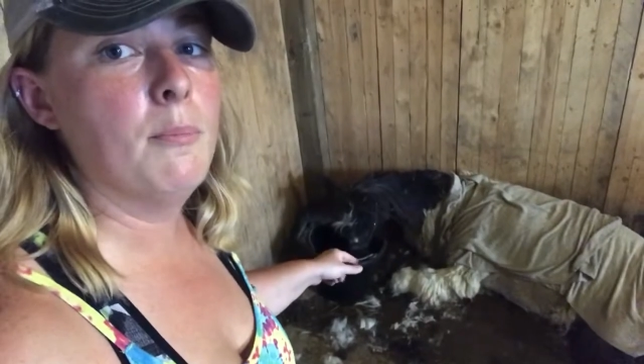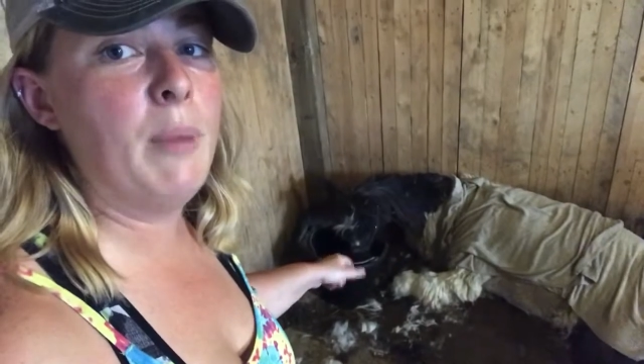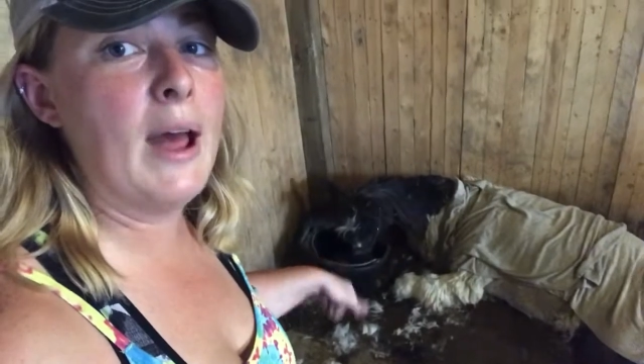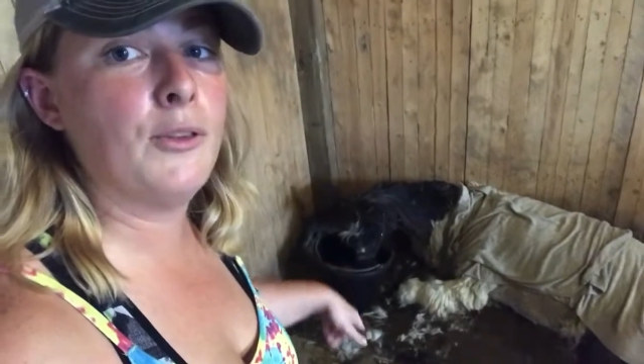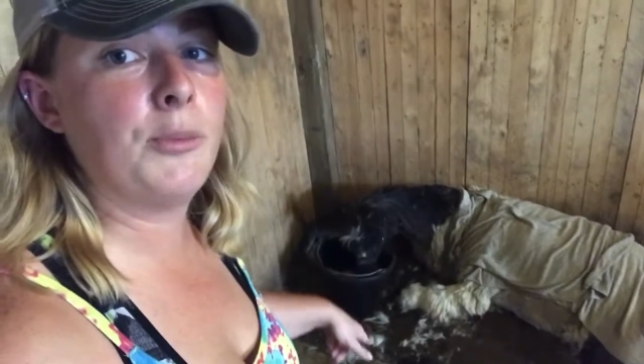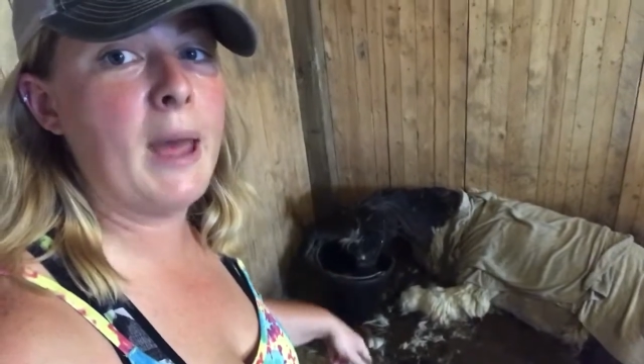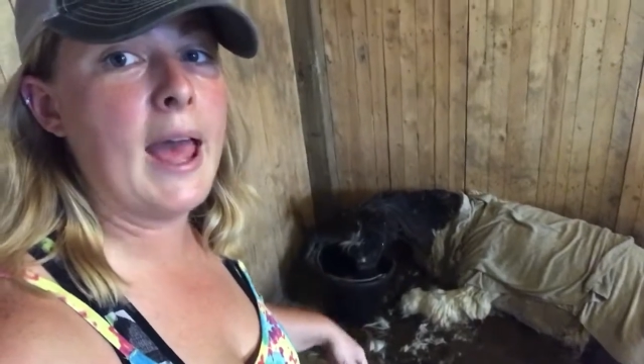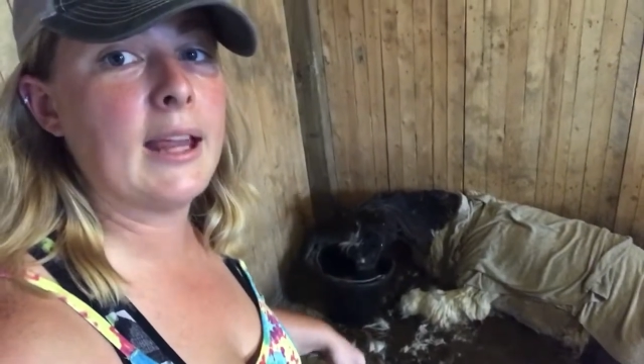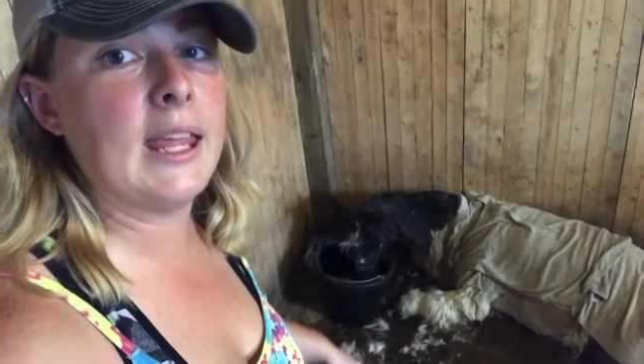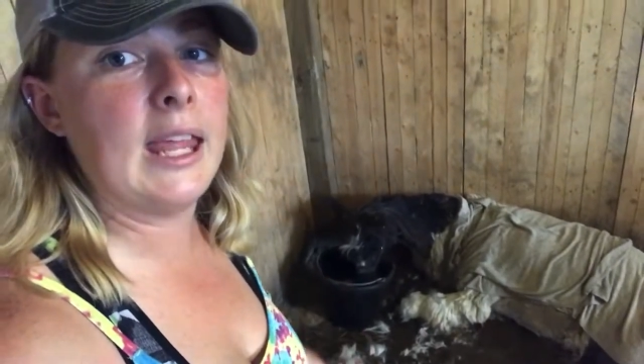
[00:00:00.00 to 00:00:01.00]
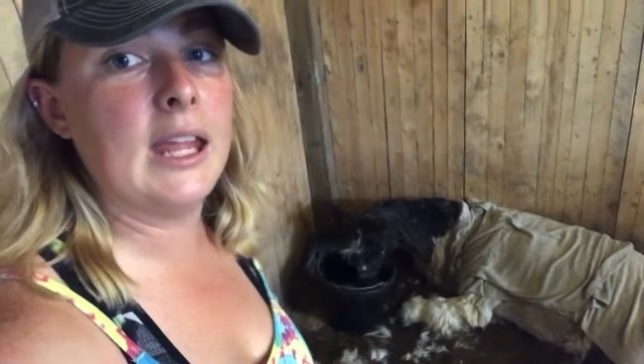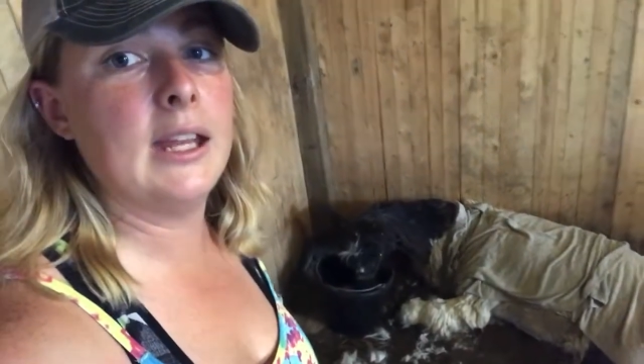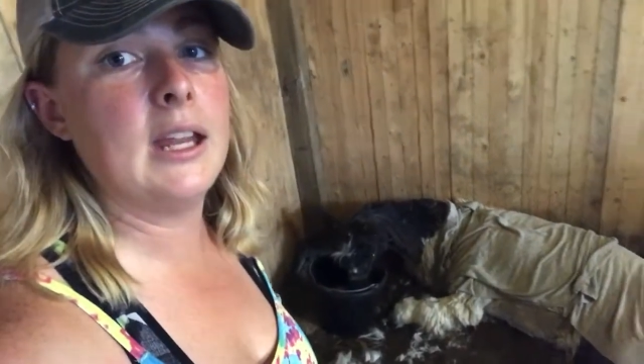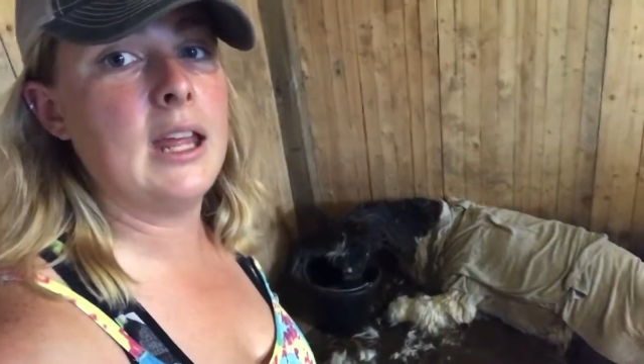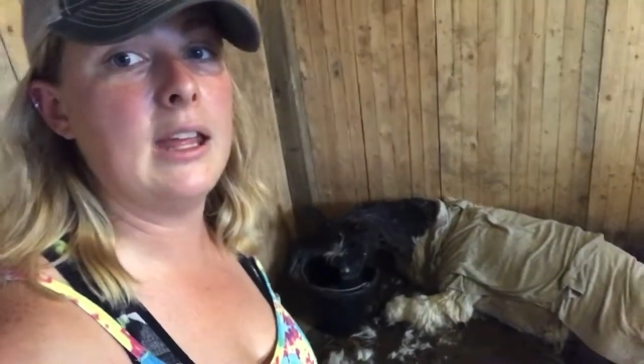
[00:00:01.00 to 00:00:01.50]
Bounce Back
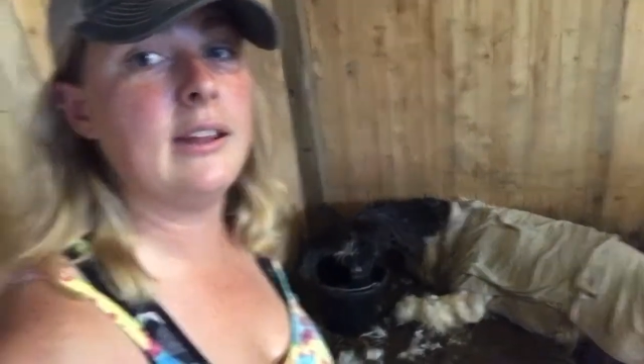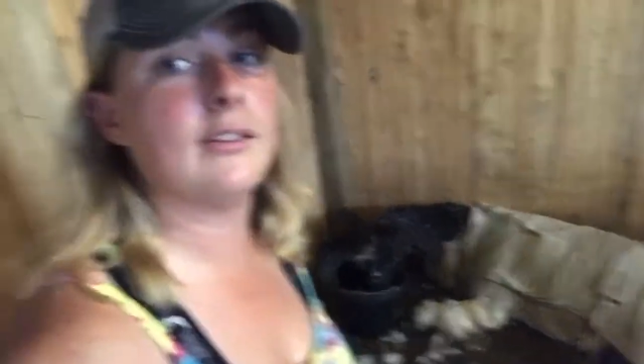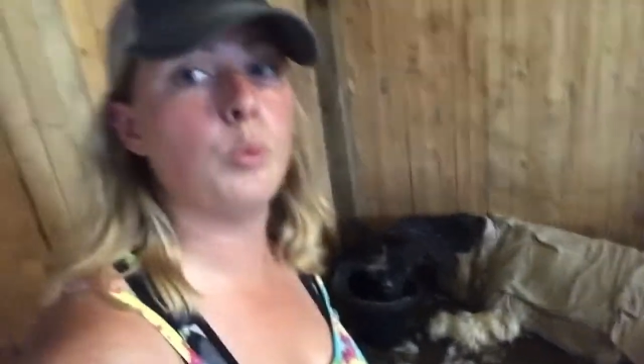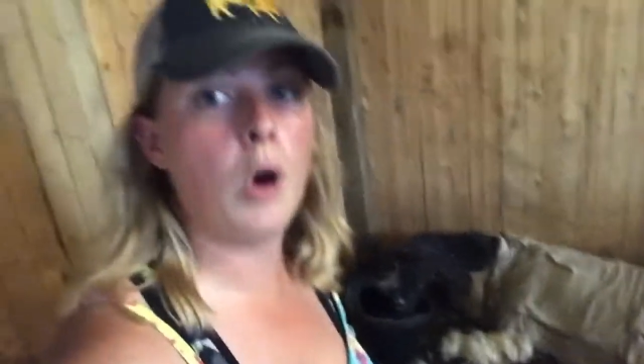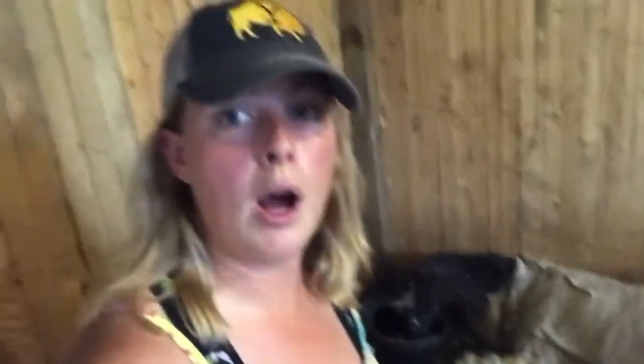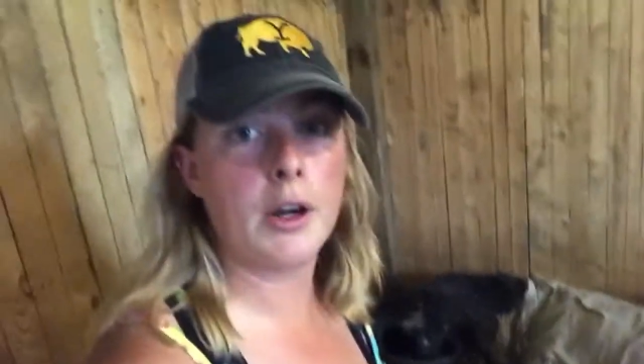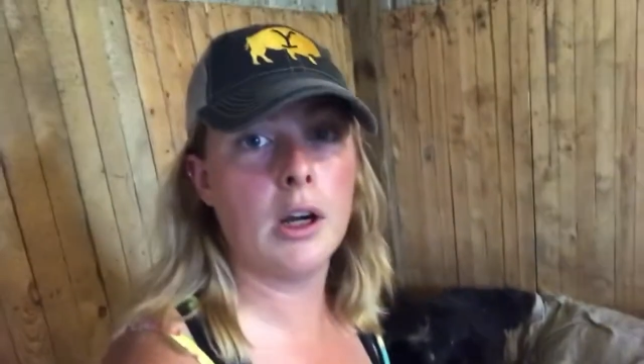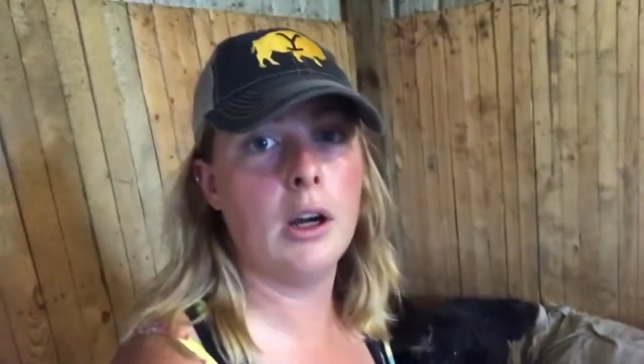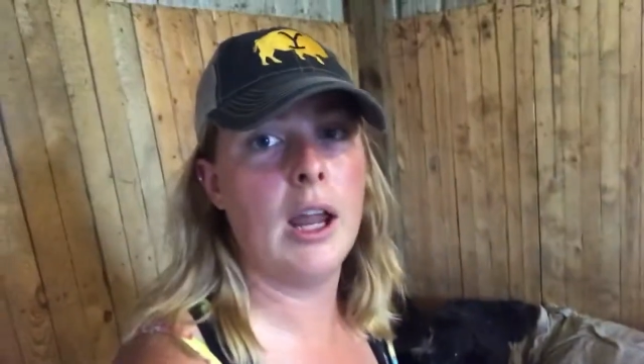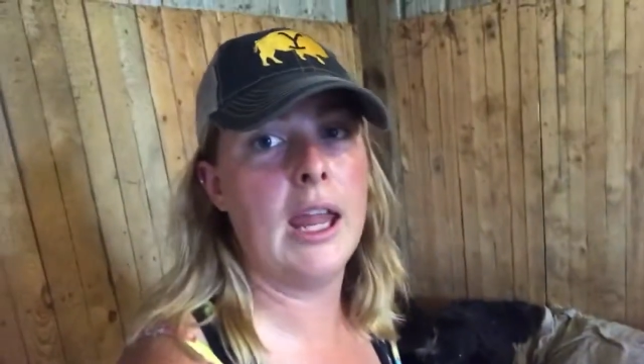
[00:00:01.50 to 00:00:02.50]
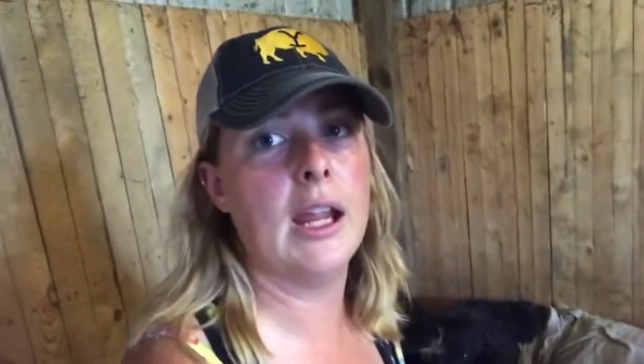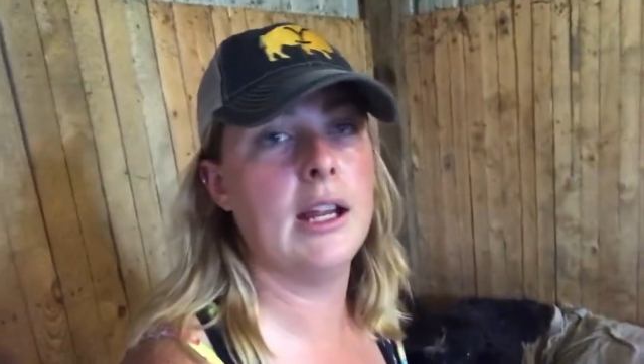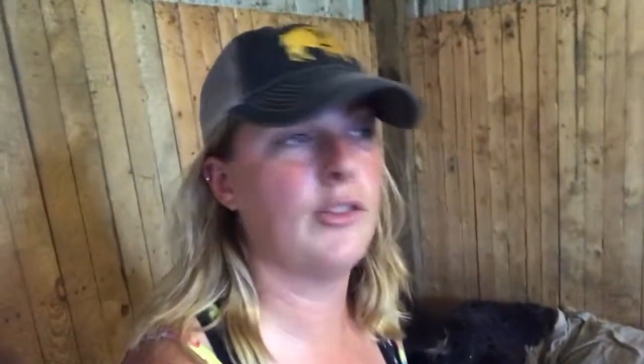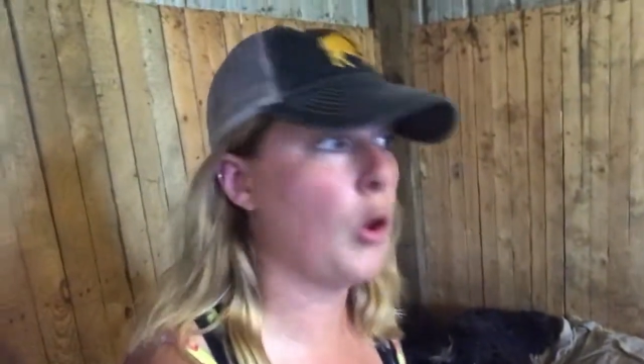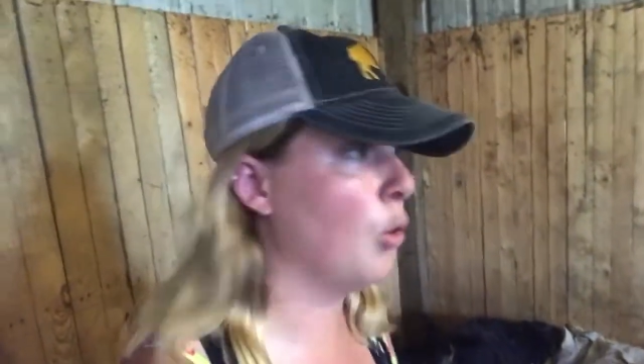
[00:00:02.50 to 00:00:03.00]
in his water, and
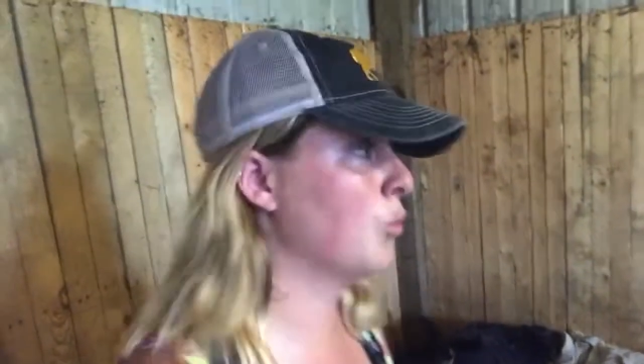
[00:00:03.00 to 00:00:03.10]
it's cold